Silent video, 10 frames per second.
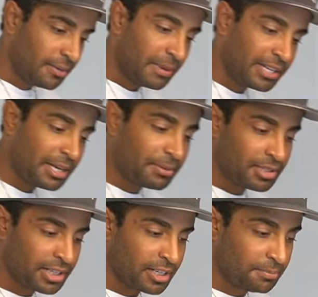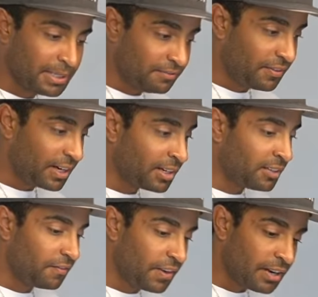My neighbor said, be very,
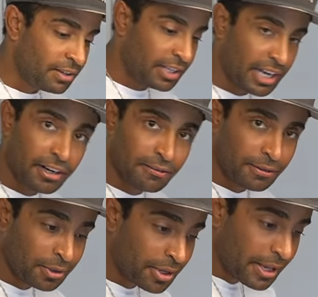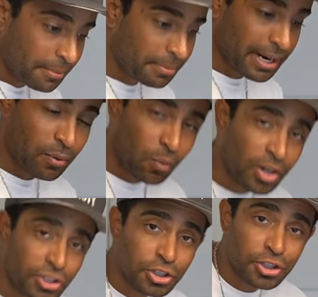very careful, but I
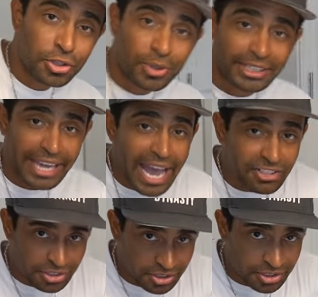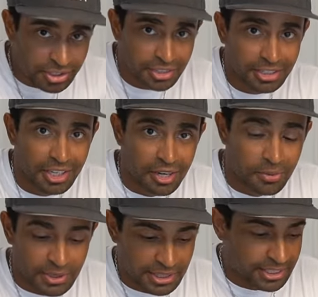want you to do a catch and cook
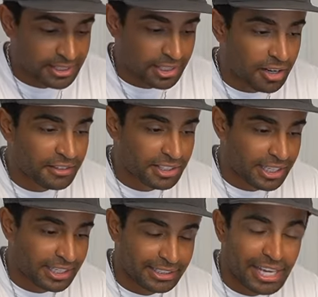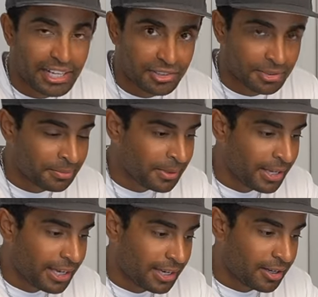with this thing. Obviously, I didn't catch them.
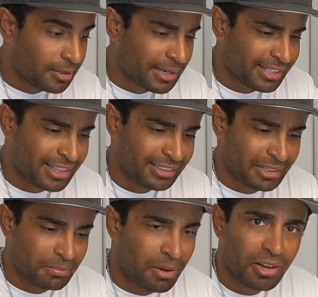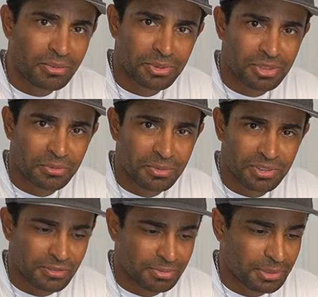Um, I think they bought them somewhere
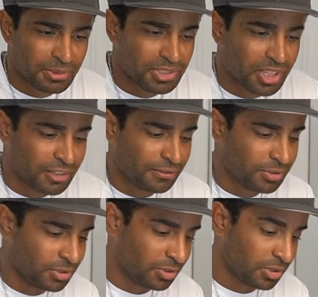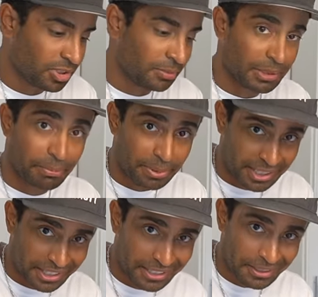from some exotic food store or something,
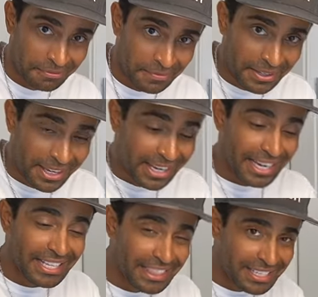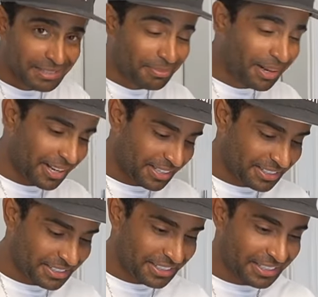but in this
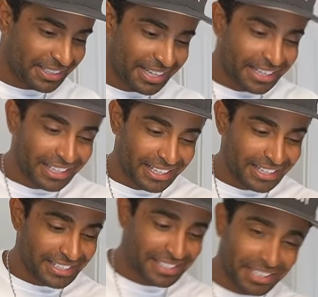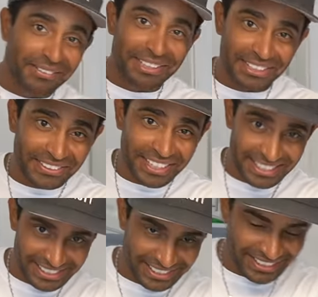box is something crazy.